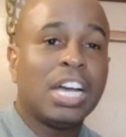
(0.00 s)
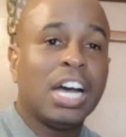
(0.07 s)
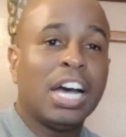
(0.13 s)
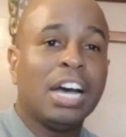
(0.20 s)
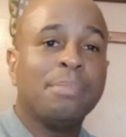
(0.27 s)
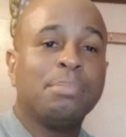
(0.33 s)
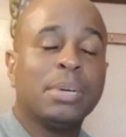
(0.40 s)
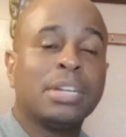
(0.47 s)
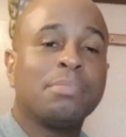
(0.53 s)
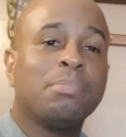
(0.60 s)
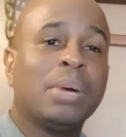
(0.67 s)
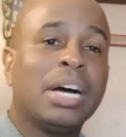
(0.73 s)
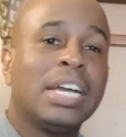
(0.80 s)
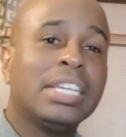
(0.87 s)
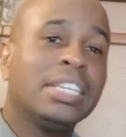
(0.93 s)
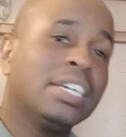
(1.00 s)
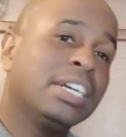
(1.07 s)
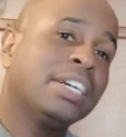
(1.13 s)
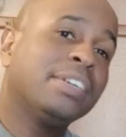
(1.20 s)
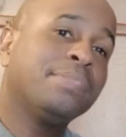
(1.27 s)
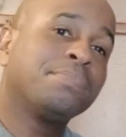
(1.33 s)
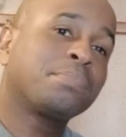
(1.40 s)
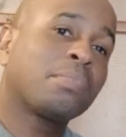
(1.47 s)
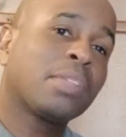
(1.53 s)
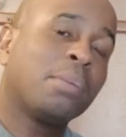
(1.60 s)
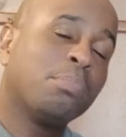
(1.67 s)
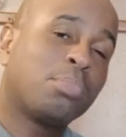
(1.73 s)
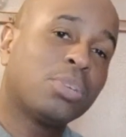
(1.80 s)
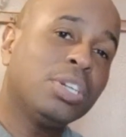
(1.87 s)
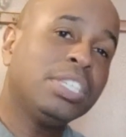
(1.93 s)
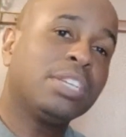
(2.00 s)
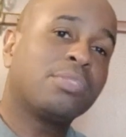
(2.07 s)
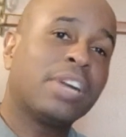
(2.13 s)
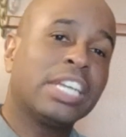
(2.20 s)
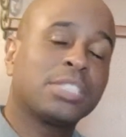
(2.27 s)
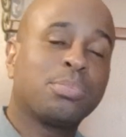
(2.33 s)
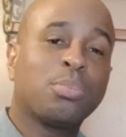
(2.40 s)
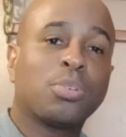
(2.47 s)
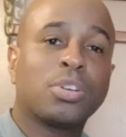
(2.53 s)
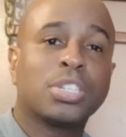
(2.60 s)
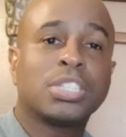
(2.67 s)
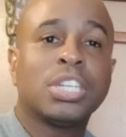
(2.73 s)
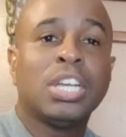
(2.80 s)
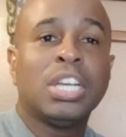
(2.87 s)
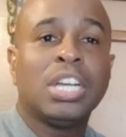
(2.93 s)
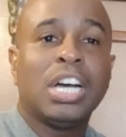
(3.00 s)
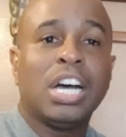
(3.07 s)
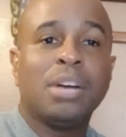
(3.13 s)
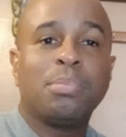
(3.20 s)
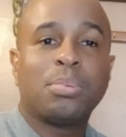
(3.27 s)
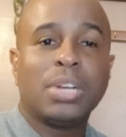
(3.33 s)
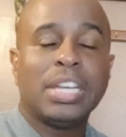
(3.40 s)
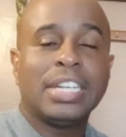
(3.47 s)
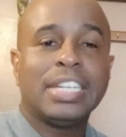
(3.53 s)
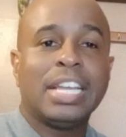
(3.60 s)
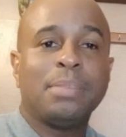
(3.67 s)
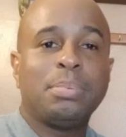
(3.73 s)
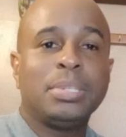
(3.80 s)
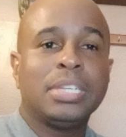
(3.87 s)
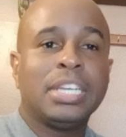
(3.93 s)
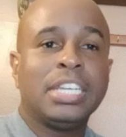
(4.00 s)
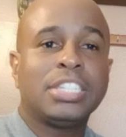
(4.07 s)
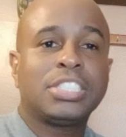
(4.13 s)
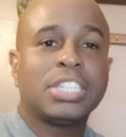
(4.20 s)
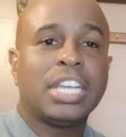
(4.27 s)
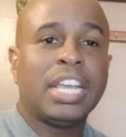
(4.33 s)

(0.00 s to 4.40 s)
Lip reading: but my brilliant rasboras bred in that pH.